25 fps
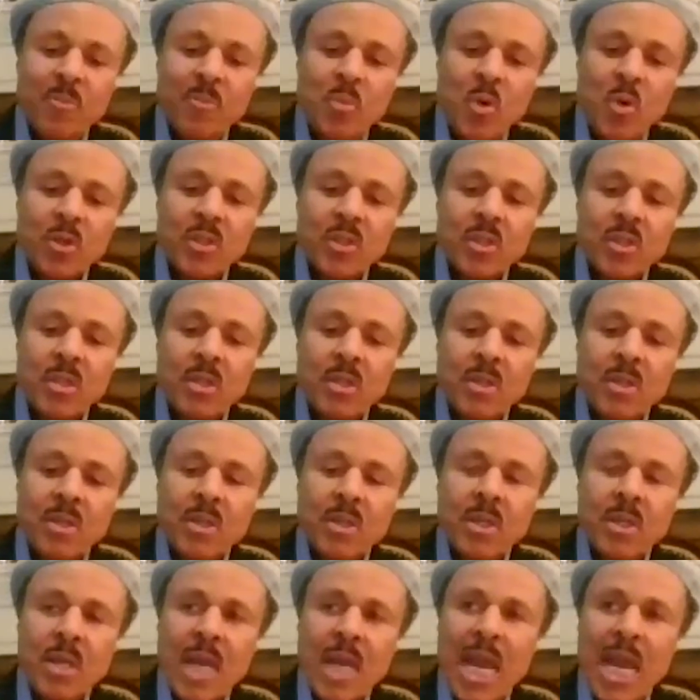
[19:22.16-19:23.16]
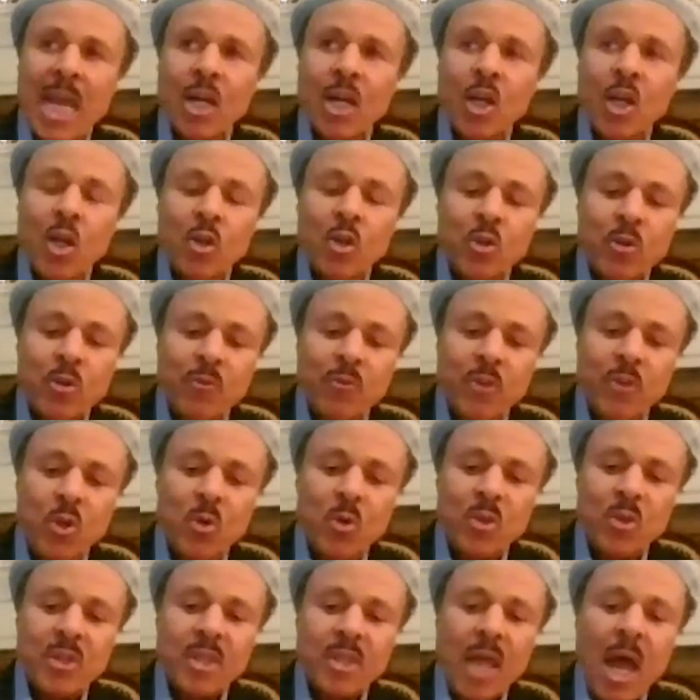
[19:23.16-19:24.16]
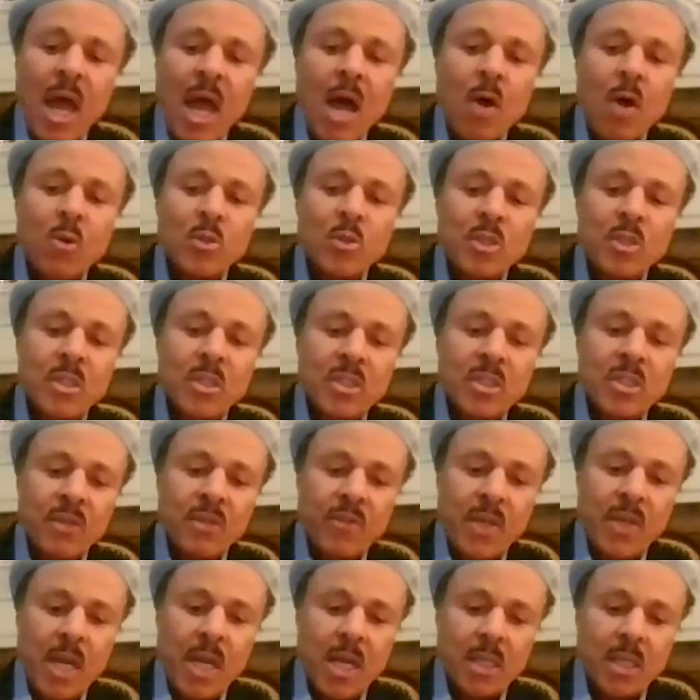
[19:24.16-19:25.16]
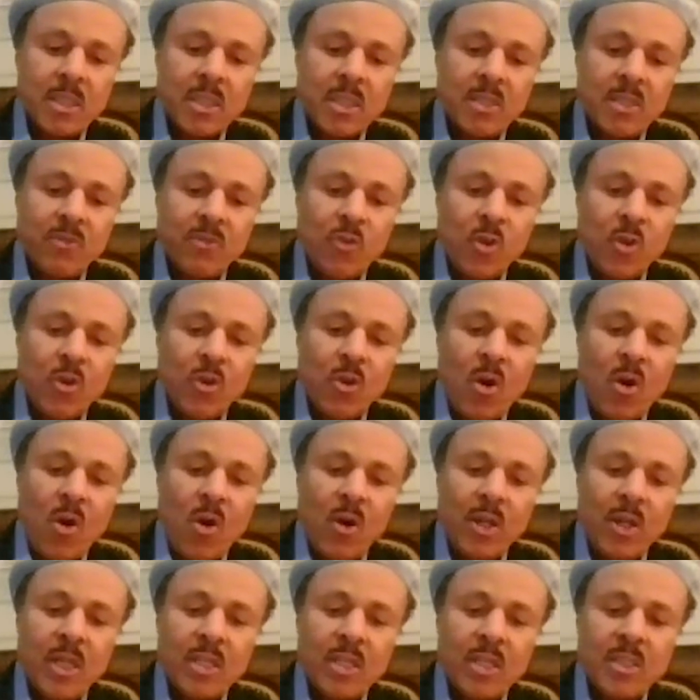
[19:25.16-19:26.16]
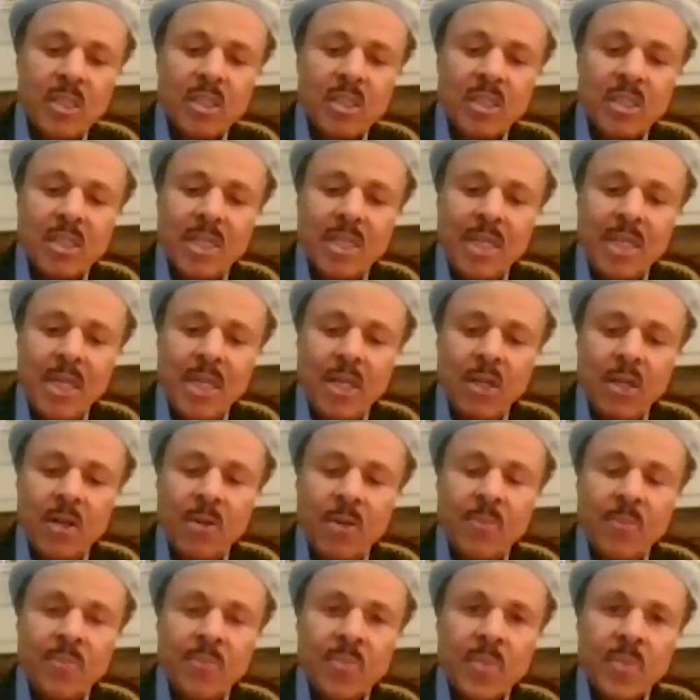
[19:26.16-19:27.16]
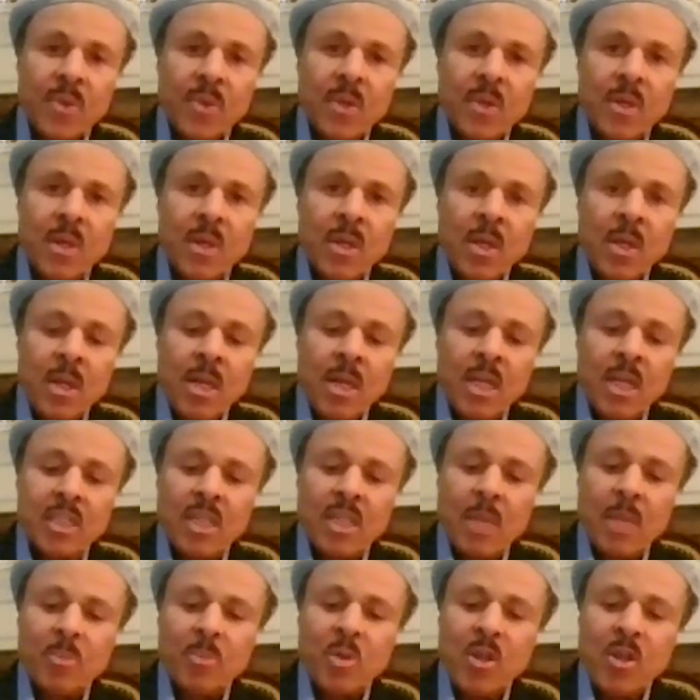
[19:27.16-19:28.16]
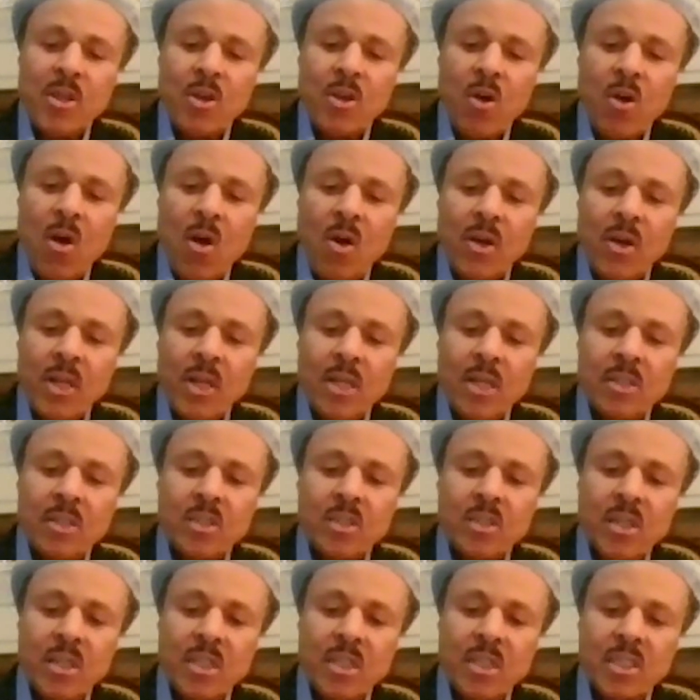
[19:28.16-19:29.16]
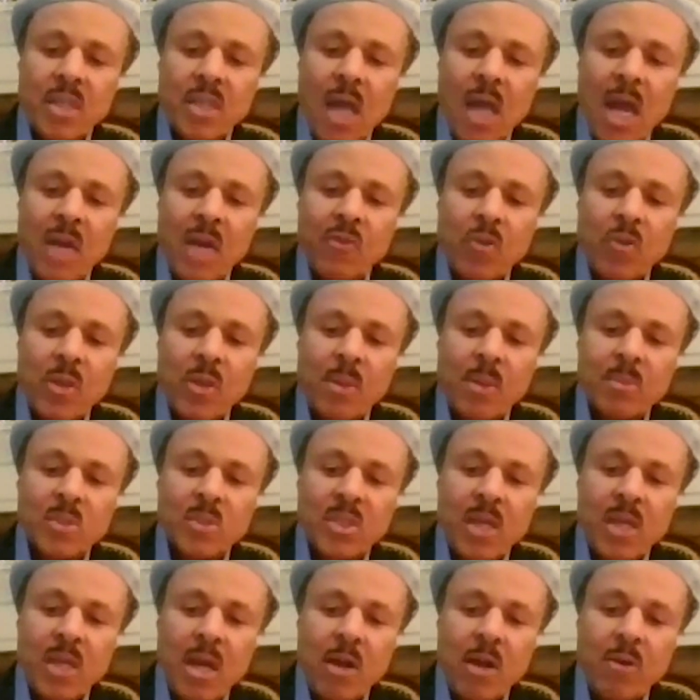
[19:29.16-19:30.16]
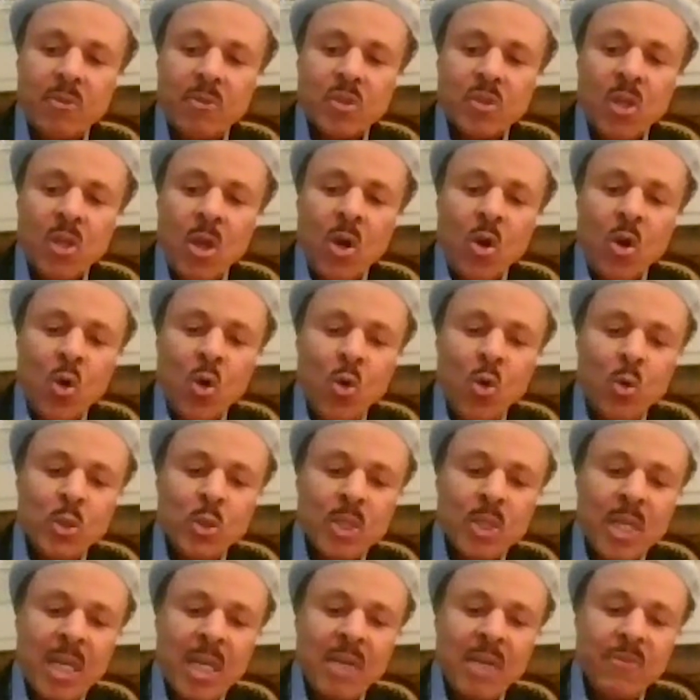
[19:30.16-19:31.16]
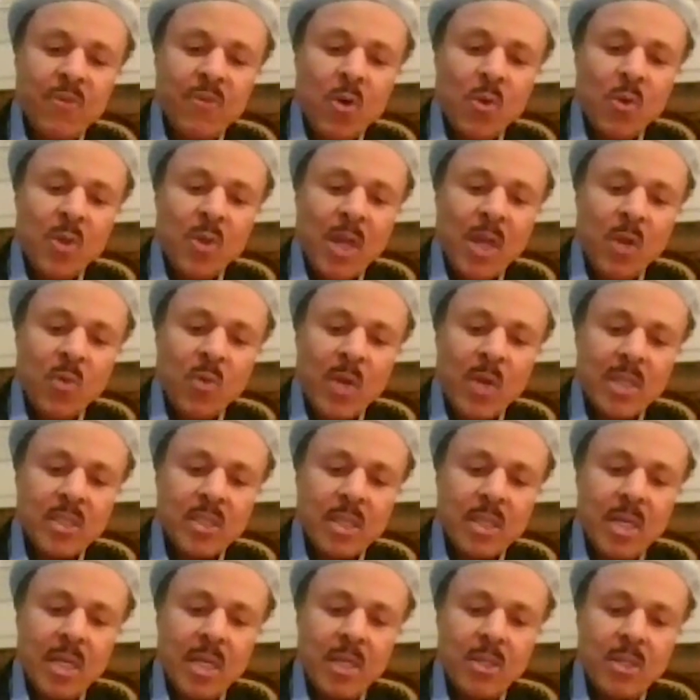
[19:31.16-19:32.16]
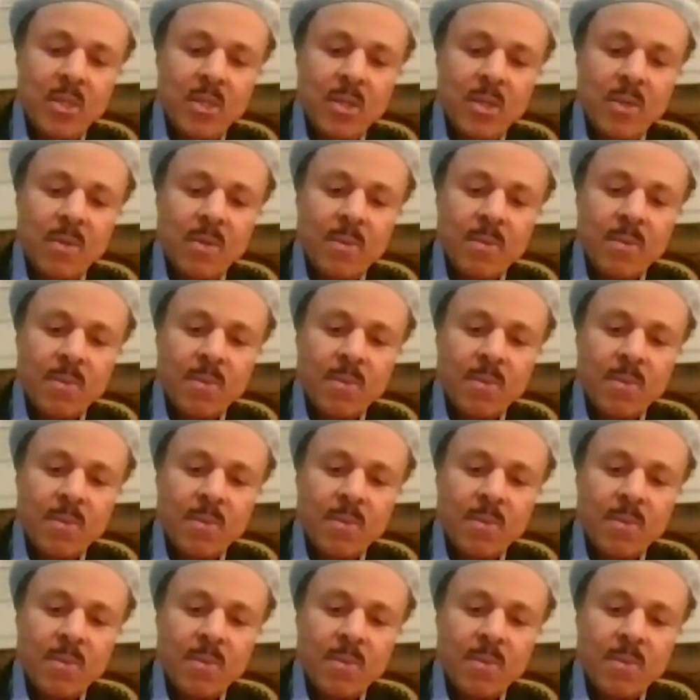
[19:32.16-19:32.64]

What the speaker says: booked and interviewed thousands of guests for their audiences to hear. It's up to their audience to decide for themselves whose info they resonate to.